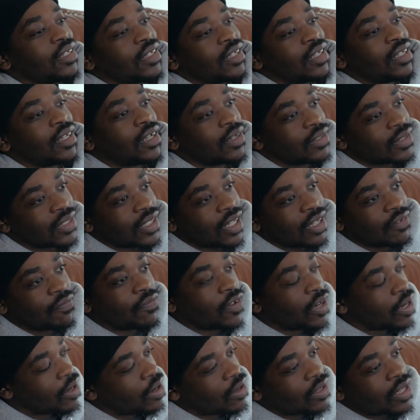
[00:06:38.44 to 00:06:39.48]
And I was like,
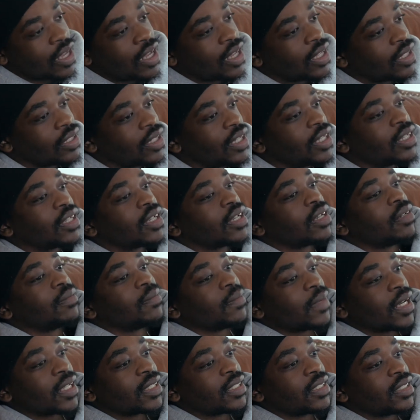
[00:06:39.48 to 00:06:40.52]
fuck all that. Like, I'm
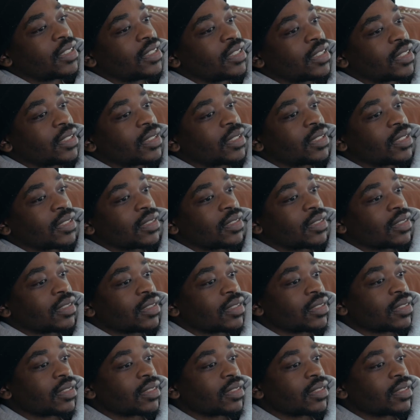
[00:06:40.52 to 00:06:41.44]
about to just,